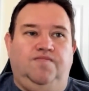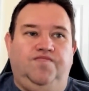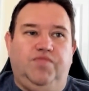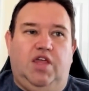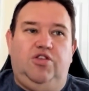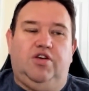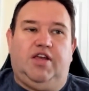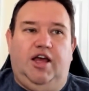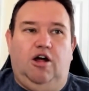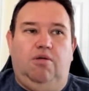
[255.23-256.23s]
And you can
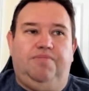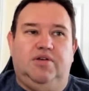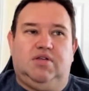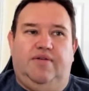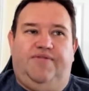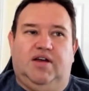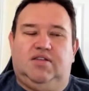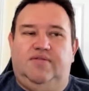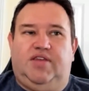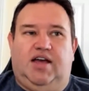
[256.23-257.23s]
help this
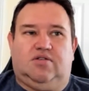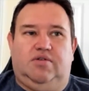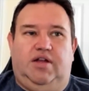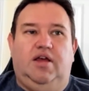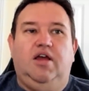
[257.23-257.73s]
effective tax rate